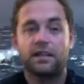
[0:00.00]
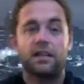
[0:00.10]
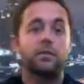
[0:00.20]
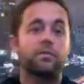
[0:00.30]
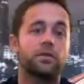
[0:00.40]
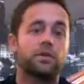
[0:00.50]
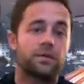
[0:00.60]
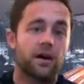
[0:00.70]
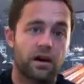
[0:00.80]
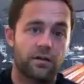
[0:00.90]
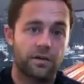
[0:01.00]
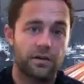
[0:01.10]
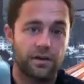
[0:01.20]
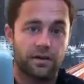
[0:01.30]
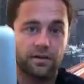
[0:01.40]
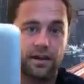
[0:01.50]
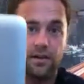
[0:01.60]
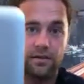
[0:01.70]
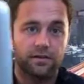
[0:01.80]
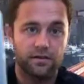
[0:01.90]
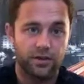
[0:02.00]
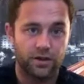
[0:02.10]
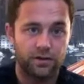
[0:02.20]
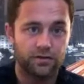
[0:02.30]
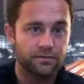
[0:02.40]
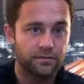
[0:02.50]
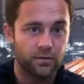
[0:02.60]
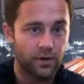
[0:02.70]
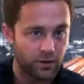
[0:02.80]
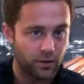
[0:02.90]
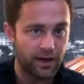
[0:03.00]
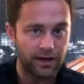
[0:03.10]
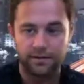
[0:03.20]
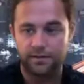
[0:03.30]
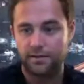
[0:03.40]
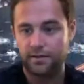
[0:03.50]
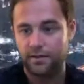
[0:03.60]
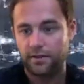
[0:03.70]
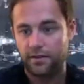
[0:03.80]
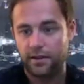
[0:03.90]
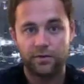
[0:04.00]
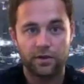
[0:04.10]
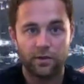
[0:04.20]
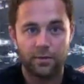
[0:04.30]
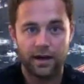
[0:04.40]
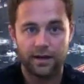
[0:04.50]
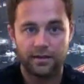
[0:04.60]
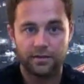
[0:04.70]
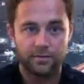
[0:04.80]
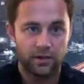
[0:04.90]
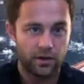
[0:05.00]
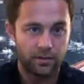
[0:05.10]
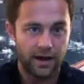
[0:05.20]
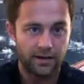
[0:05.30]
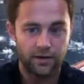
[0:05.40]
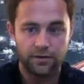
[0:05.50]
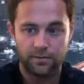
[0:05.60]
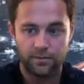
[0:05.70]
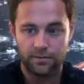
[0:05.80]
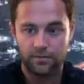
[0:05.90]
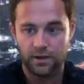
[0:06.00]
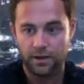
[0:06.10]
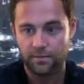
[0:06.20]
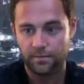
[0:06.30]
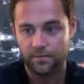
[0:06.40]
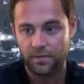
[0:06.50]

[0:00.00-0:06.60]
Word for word: Let me pull up the Harvard Health Journal real quick, if you don't mind. You don't mind, do you? Good.